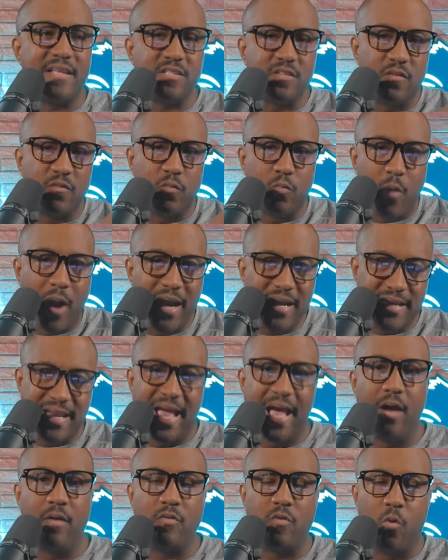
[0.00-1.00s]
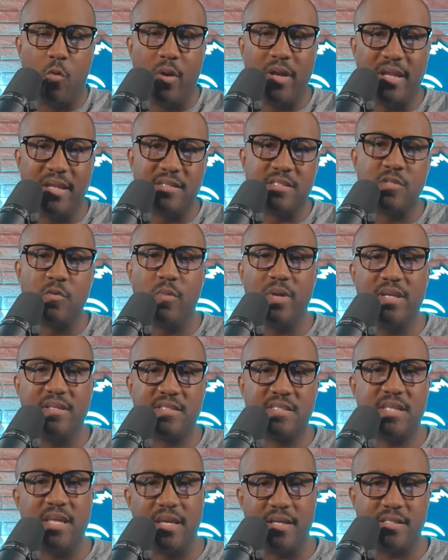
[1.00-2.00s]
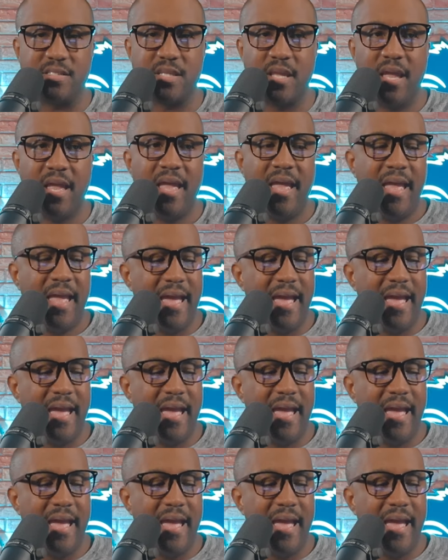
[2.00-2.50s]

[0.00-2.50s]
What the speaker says: as of right now, going into week six,